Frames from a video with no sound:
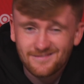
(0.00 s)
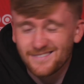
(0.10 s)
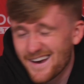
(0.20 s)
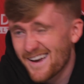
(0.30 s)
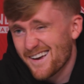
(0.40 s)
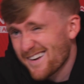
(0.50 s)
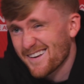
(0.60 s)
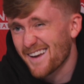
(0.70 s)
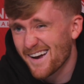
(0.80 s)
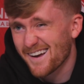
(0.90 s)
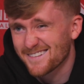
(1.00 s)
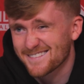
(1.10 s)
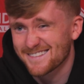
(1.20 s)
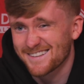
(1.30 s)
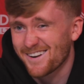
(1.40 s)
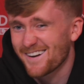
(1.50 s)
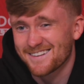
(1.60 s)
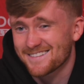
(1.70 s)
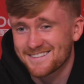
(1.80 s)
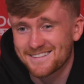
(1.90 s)

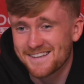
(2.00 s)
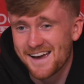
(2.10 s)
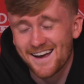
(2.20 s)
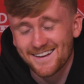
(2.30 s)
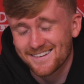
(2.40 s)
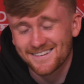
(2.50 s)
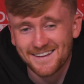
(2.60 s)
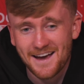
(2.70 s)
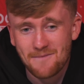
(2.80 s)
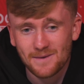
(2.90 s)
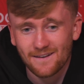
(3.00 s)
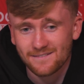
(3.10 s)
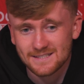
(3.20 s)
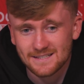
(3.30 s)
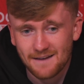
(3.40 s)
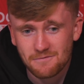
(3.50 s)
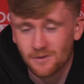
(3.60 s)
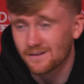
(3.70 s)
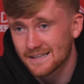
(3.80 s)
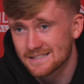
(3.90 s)
Yeah. I mean, obviously,
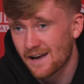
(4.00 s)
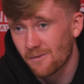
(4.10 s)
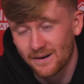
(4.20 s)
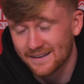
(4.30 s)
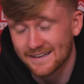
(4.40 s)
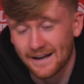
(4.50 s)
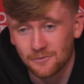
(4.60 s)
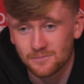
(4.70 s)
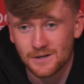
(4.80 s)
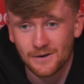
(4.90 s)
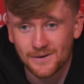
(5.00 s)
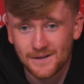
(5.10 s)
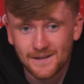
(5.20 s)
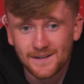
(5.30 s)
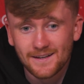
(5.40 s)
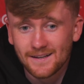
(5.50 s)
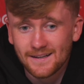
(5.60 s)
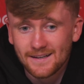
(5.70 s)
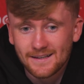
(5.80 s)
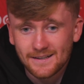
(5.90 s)
everyone needs help. I need help, so,
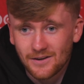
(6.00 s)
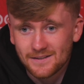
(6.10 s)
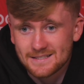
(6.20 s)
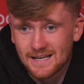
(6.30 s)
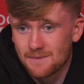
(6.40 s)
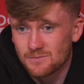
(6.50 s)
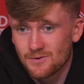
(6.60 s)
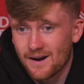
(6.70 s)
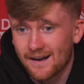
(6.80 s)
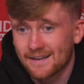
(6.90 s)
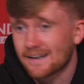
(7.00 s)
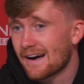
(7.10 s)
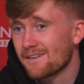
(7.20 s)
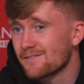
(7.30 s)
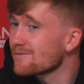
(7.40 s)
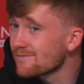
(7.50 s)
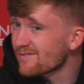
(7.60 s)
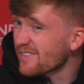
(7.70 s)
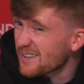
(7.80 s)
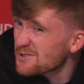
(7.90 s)
you know, there's times where I can kind of
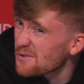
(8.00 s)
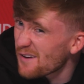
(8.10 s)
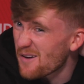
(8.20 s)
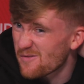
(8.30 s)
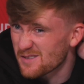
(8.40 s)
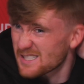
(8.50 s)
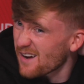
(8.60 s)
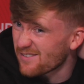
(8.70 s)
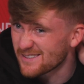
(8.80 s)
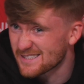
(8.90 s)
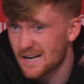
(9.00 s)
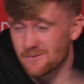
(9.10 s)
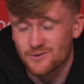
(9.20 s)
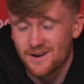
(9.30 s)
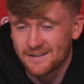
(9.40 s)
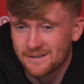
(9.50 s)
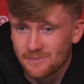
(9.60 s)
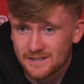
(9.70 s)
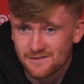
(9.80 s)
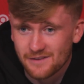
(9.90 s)
figure stuff out for myself and there's times where I need
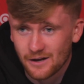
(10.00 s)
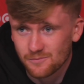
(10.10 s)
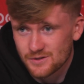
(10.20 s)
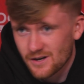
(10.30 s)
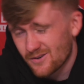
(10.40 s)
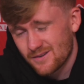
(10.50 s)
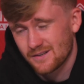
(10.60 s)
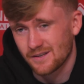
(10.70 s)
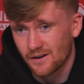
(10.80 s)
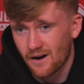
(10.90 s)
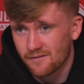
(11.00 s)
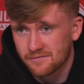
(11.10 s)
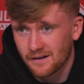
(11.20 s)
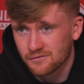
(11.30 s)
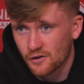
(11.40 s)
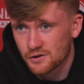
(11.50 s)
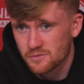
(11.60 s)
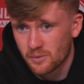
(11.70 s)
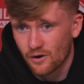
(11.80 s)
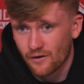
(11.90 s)
bits of help, so, you know, I've got the
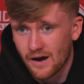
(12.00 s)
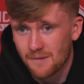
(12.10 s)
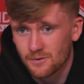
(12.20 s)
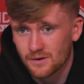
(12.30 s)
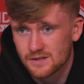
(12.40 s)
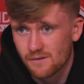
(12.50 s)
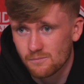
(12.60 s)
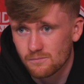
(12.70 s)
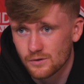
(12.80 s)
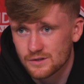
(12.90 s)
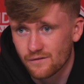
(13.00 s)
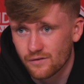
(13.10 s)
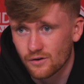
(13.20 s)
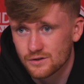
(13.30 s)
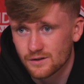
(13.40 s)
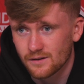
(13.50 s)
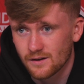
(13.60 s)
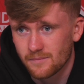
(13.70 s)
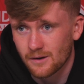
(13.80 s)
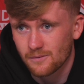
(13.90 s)
support around me, which I'm fortunate
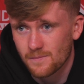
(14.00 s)
about.